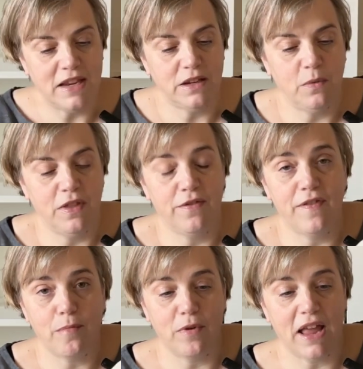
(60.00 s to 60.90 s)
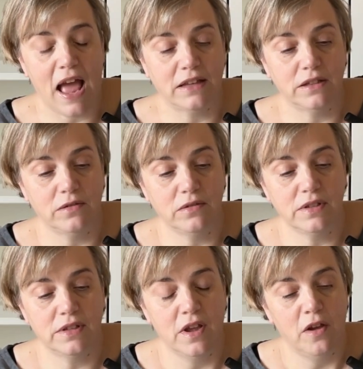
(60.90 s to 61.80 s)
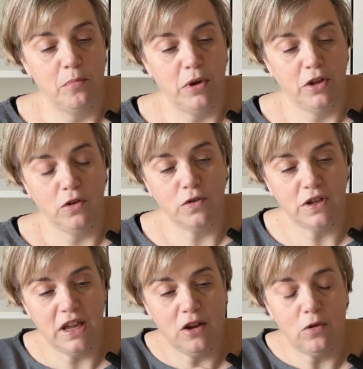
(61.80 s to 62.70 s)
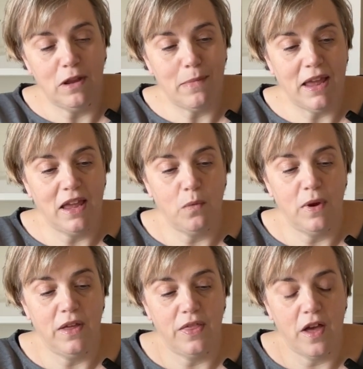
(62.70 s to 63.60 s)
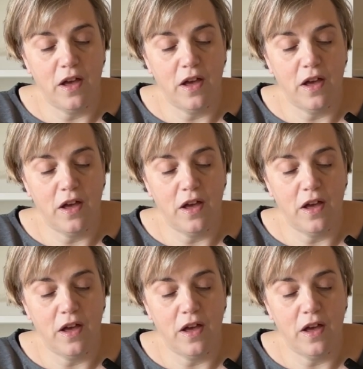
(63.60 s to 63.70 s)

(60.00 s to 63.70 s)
it with fabric handles, but you could equally make it with